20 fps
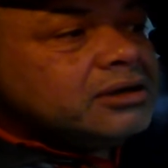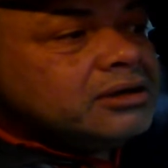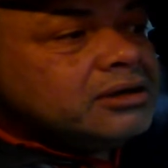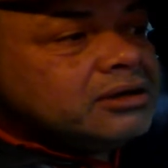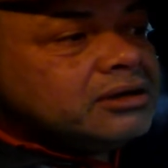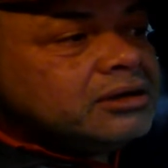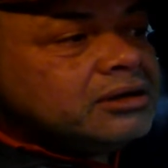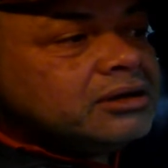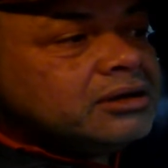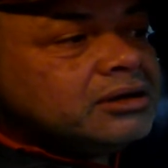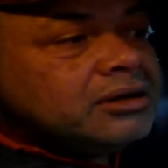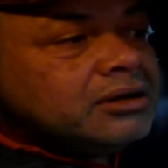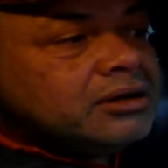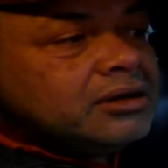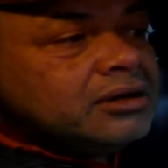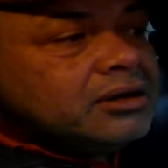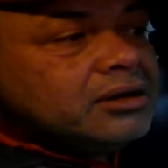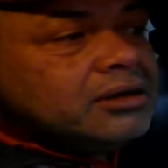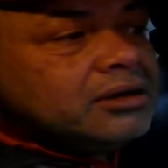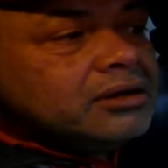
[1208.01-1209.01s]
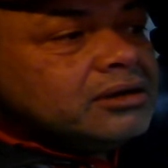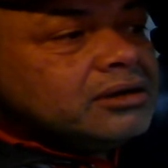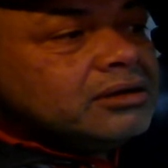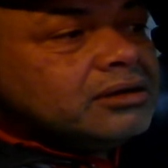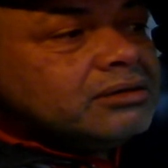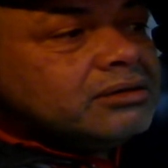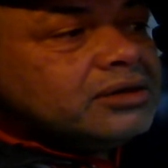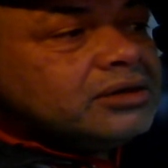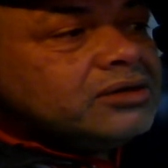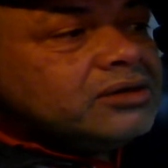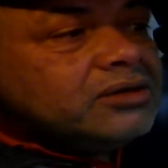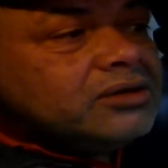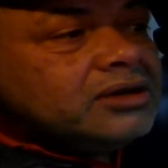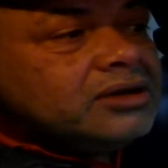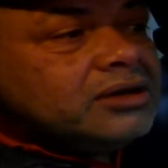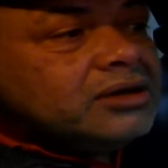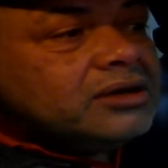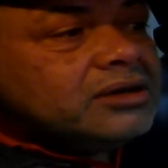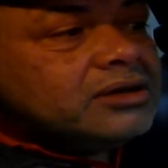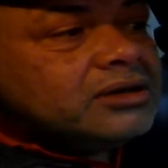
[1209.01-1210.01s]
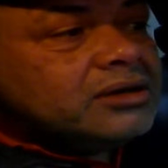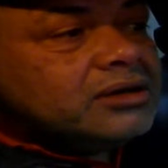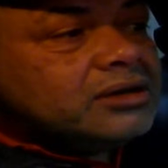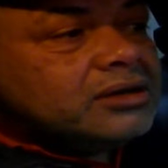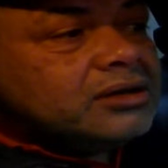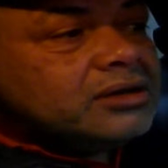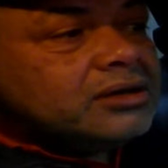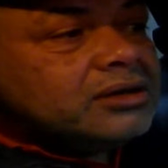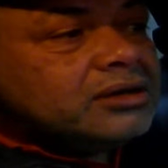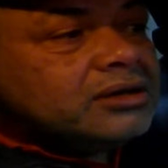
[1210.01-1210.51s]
Oh my goodness.